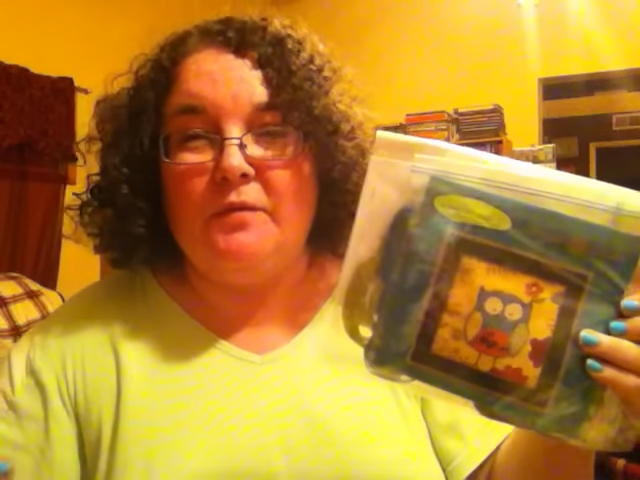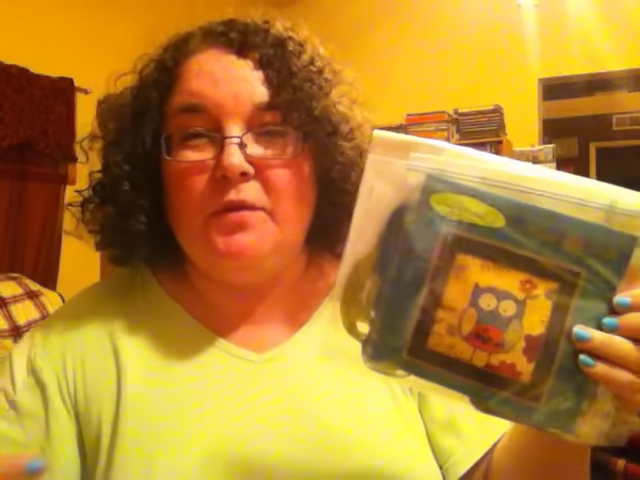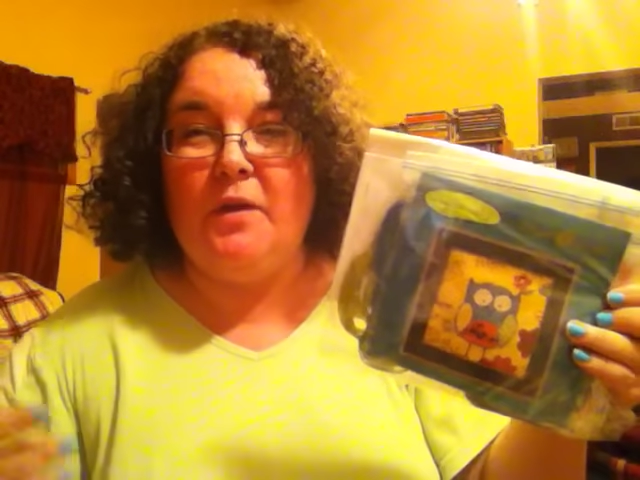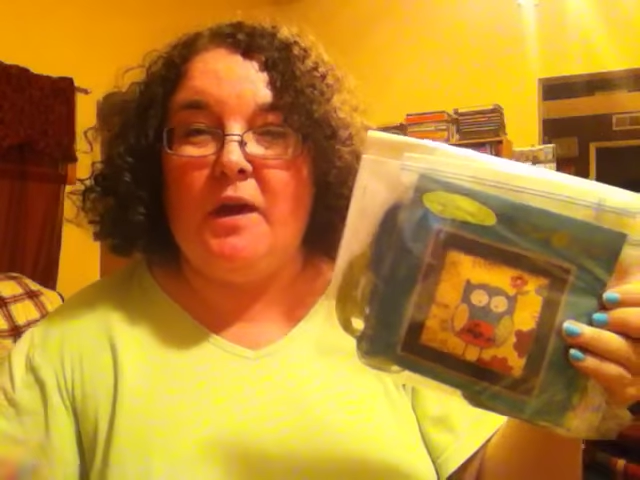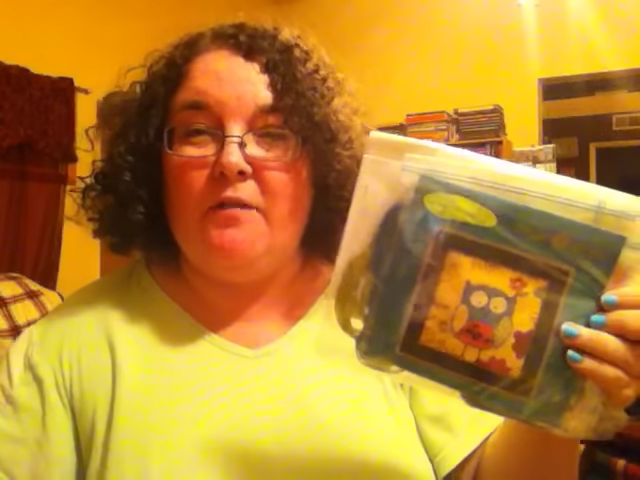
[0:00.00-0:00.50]
even
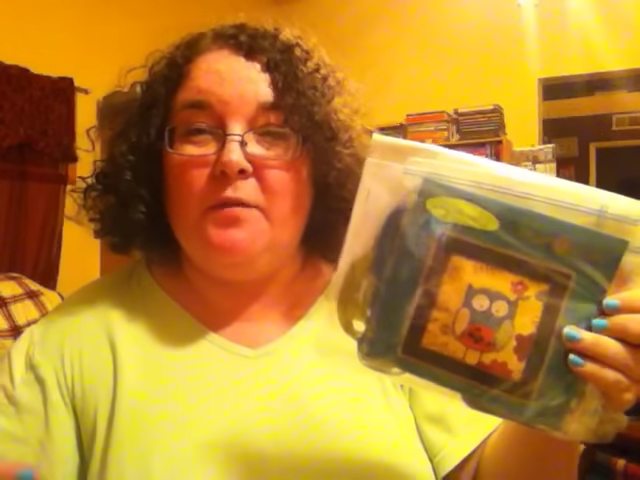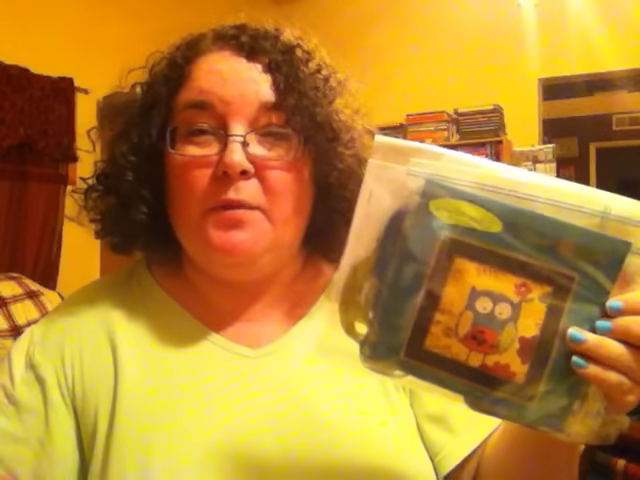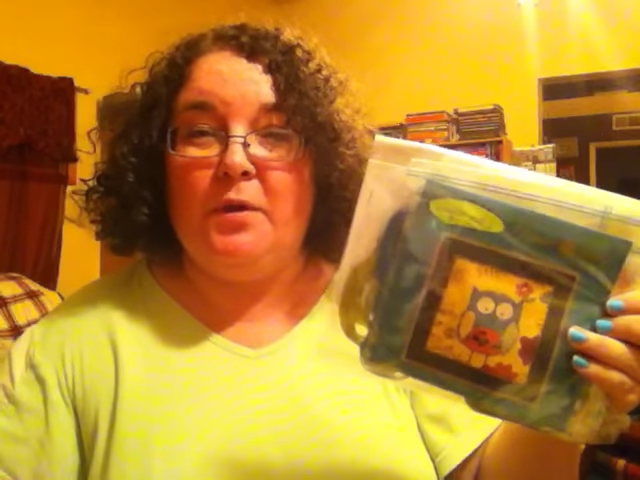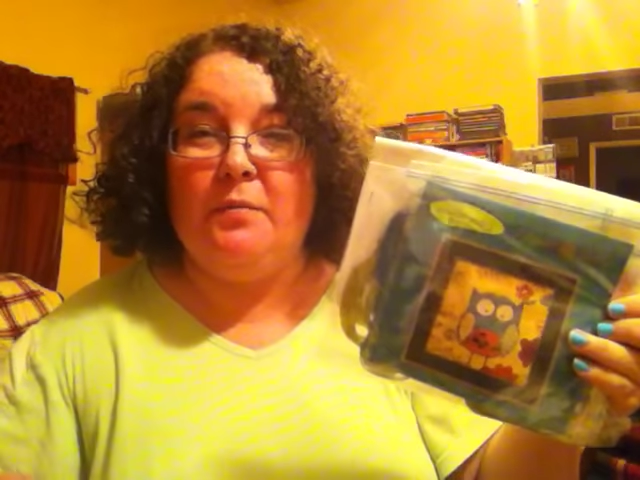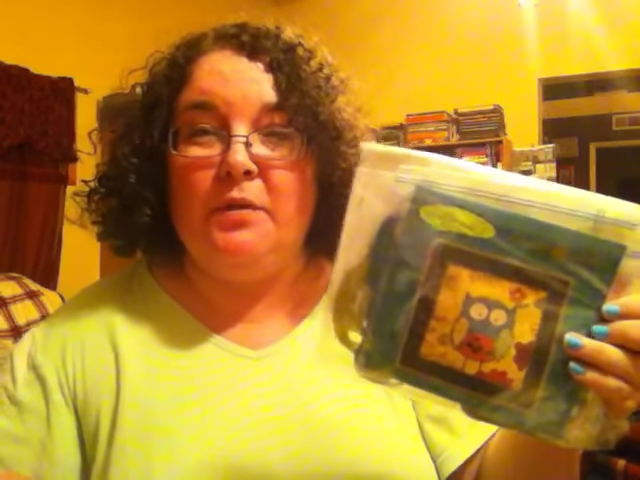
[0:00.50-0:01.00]
though I have a
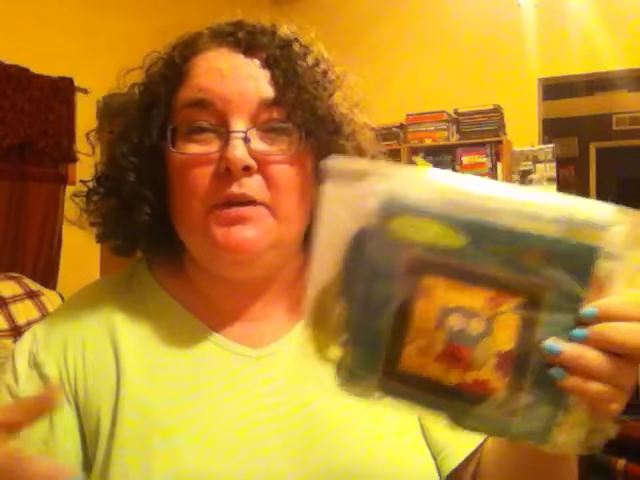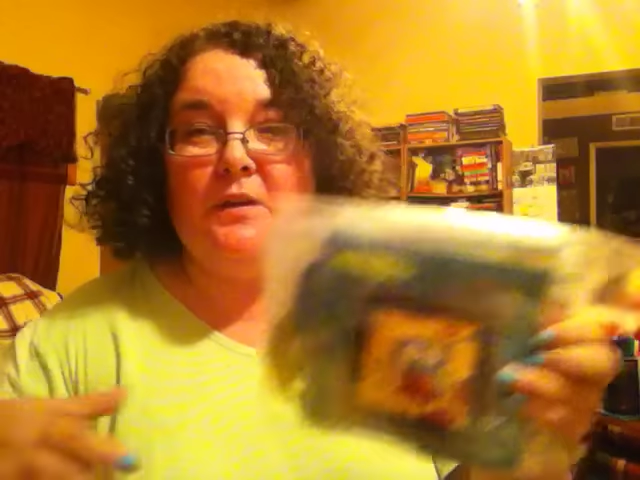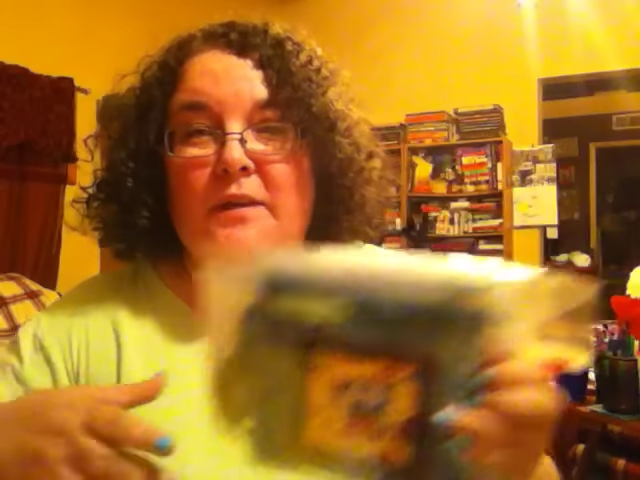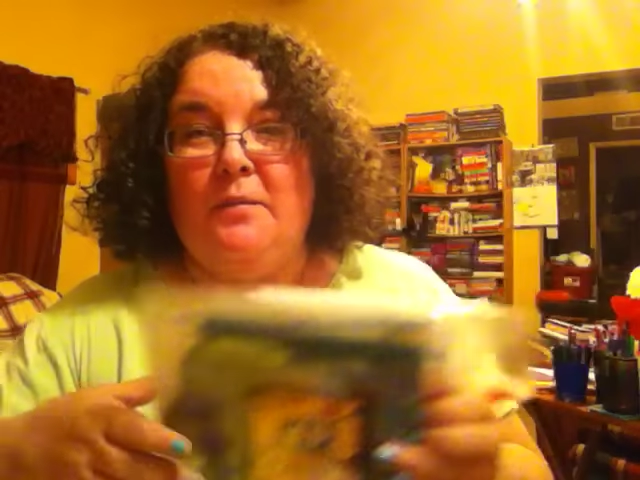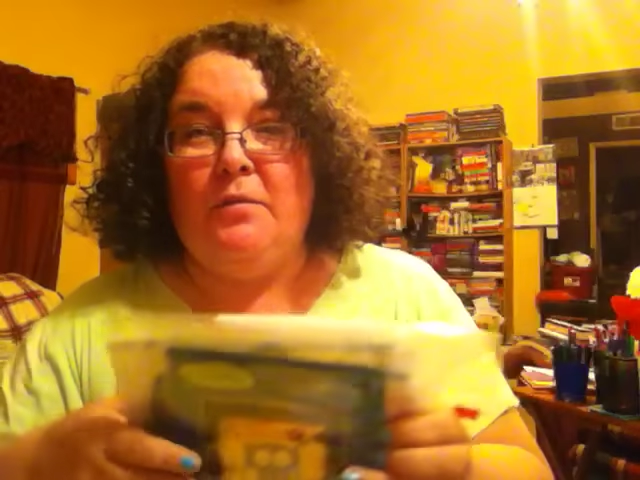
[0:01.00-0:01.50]

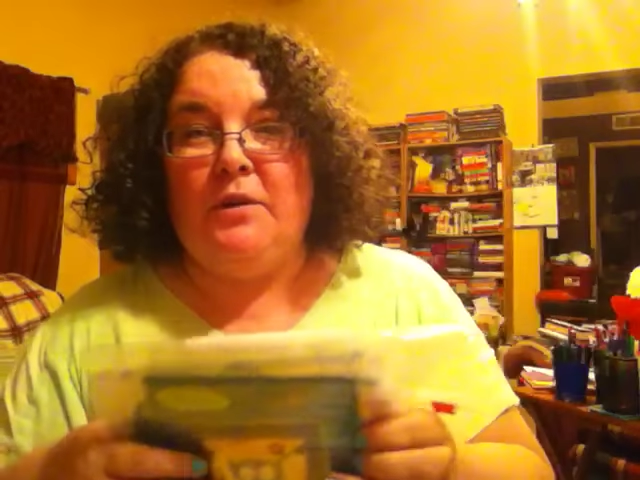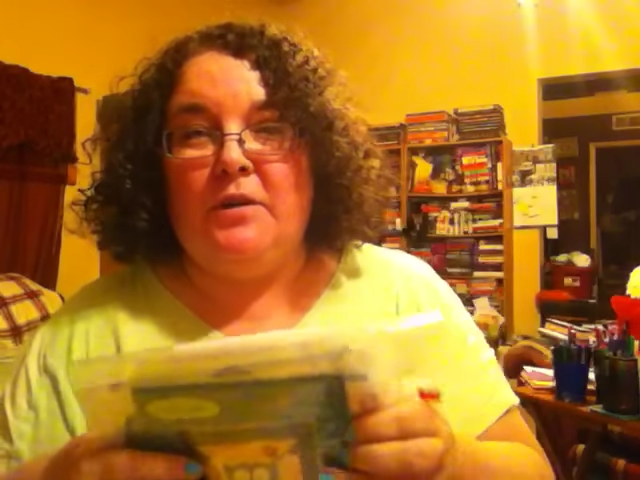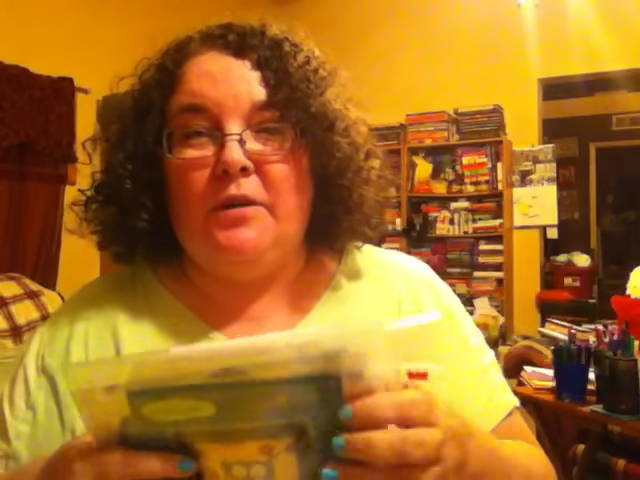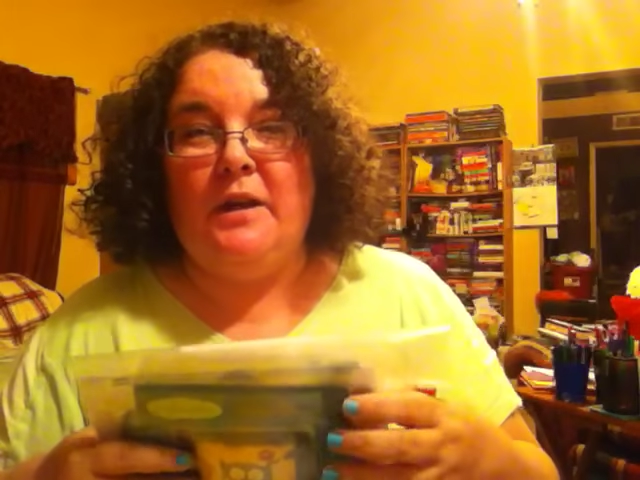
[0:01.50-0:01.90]
Mirabilia that I'm working on.